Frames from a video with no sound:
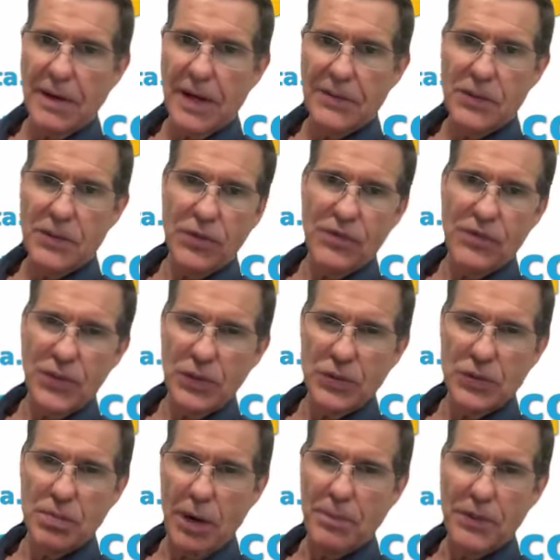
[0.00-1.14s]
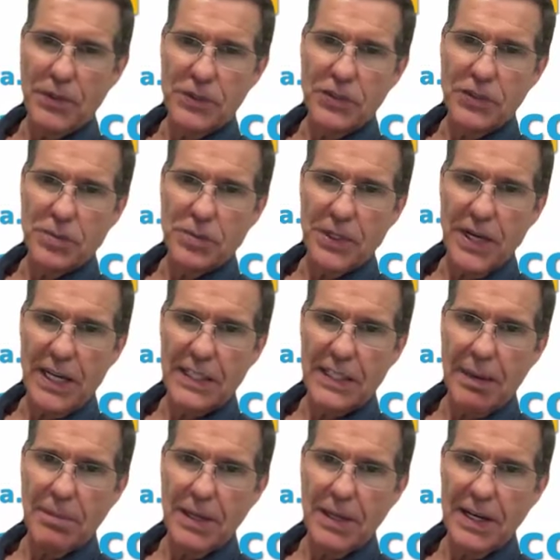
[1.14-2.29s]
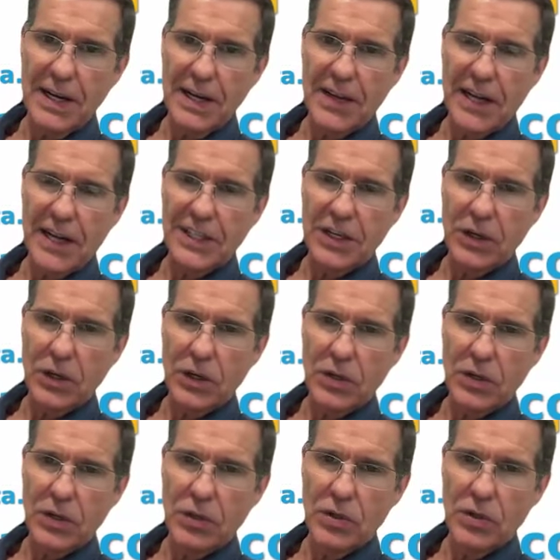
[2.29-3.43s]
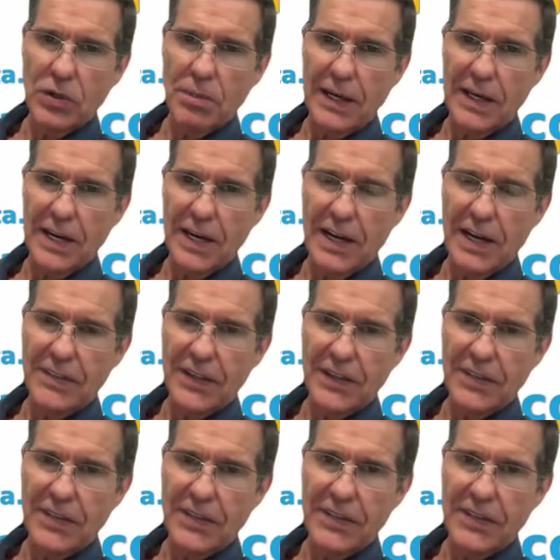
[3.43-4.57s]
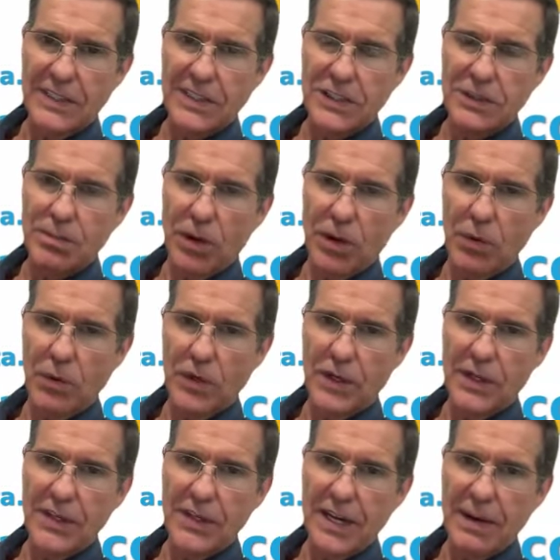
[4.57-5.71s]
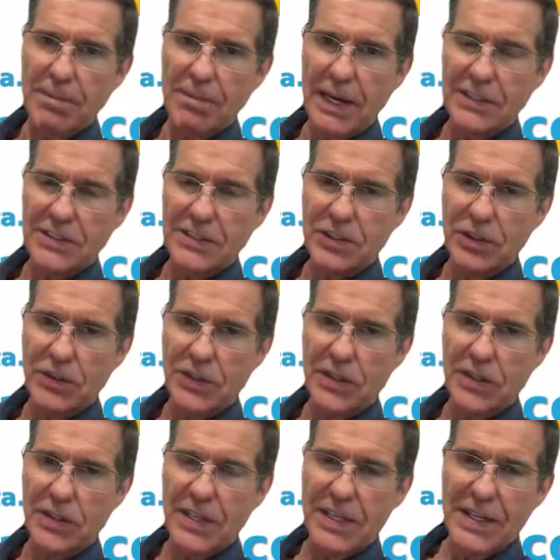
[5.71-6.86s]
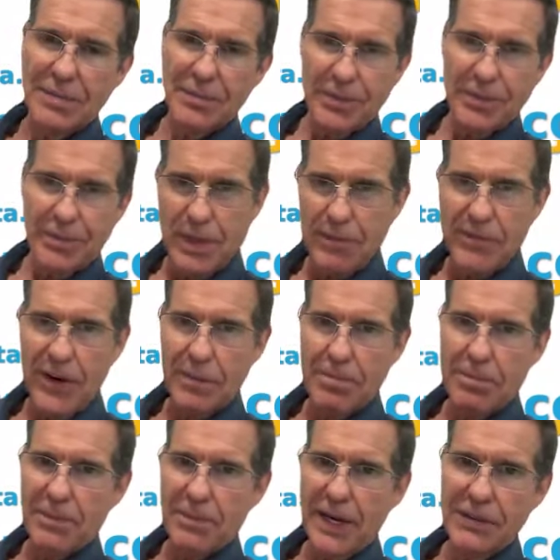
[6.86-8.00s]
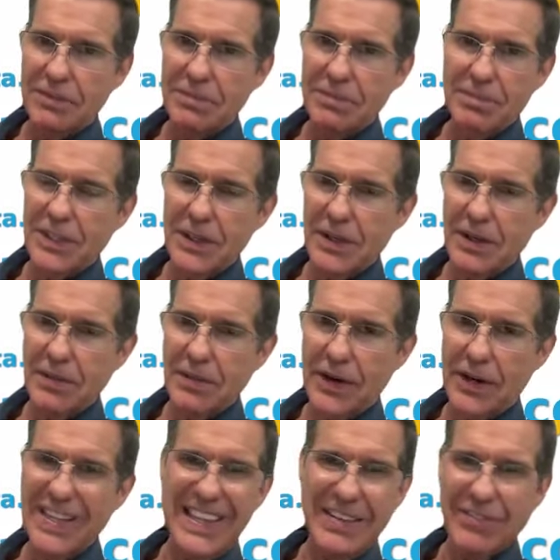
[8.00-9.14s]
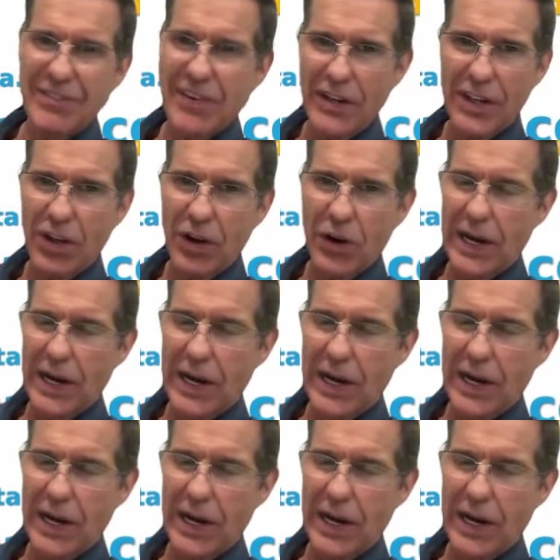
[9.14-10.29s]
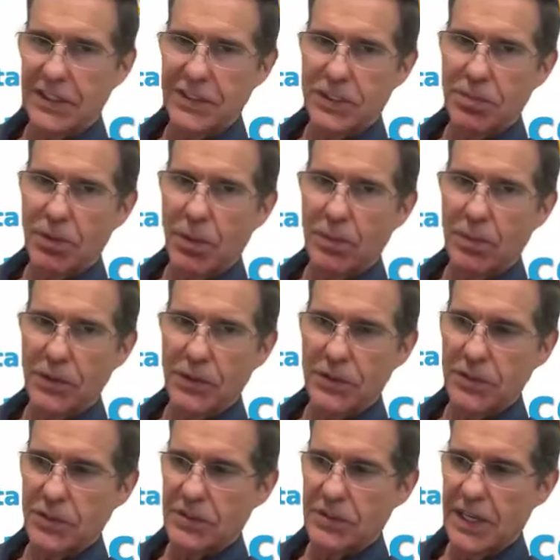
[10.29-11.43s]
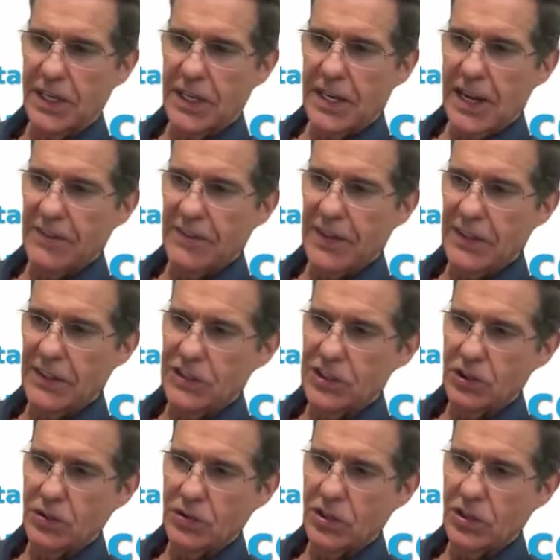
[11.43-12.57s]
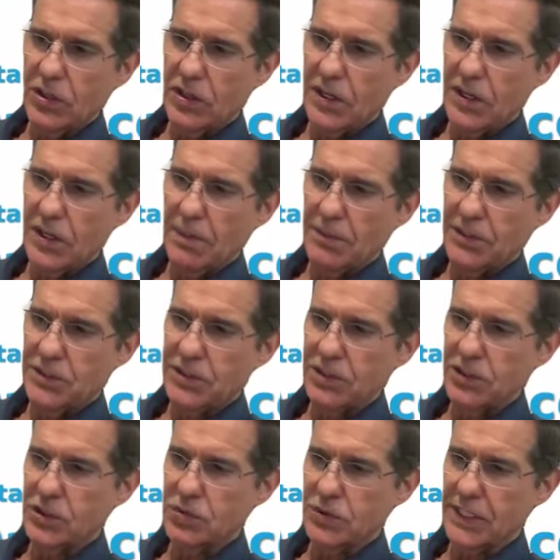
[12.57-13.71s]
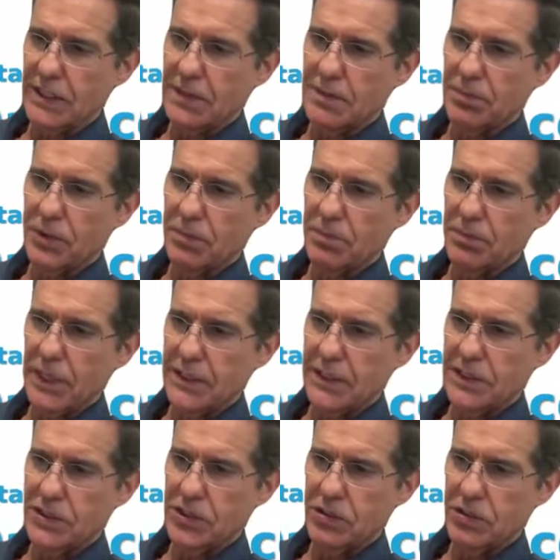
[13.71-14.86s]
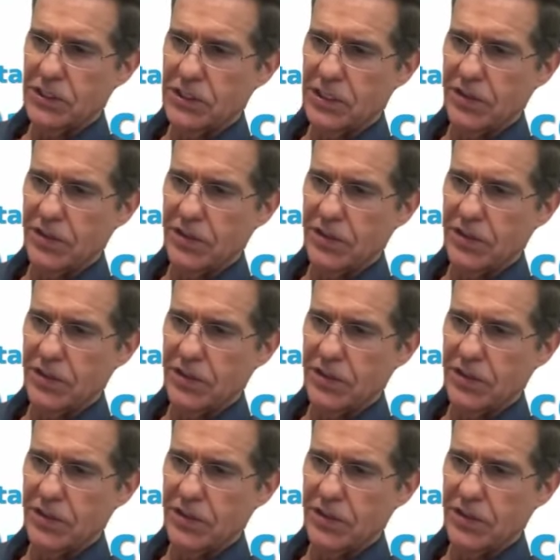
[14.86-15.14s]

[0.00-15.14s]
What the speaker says: I'll do a few small producers, but not that many. I think I did Luca Mining. I think that's a small one, and Impact Silver. But I'm very low allocations on the small producers. And then the juniors, we'll break the juniors